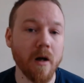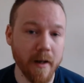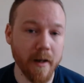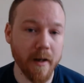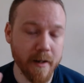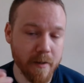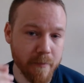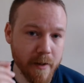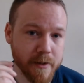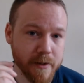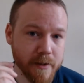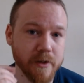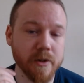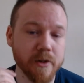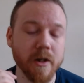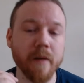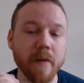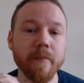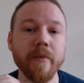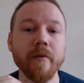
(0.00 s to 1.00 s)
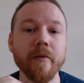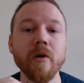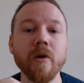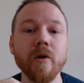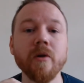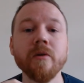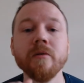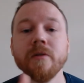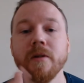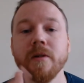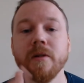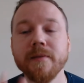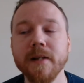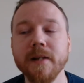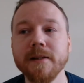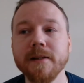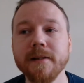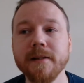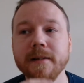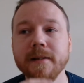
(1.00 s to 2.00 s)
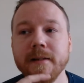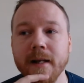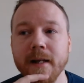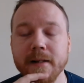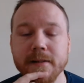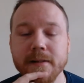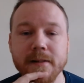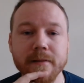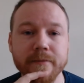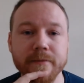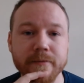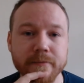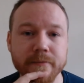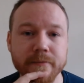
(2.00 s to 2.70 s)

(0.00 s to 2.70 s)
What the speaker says: I had a message come through, you've tested negative.